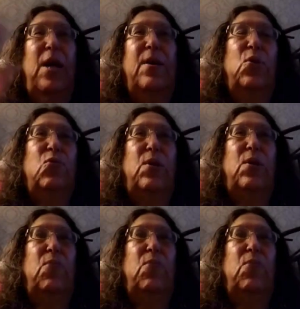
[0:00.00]
first want to
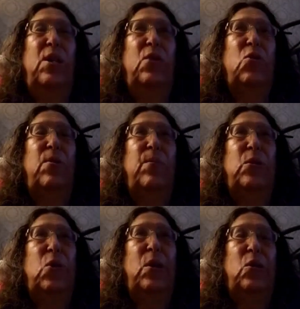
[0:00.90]
know when it's going to
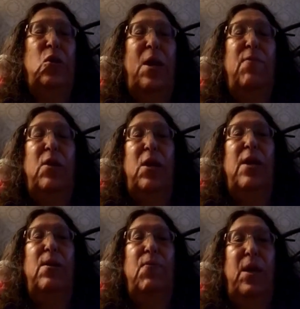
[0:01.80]
be so I can save the
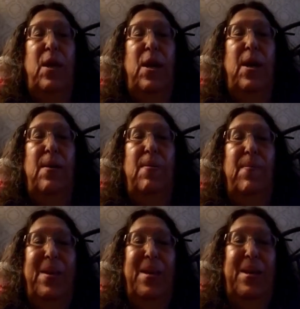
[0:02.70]
date if I can,
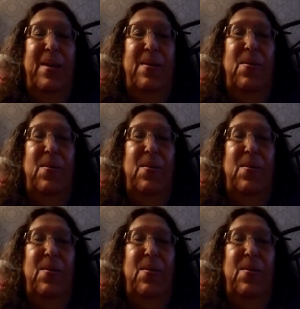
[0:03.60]
you know.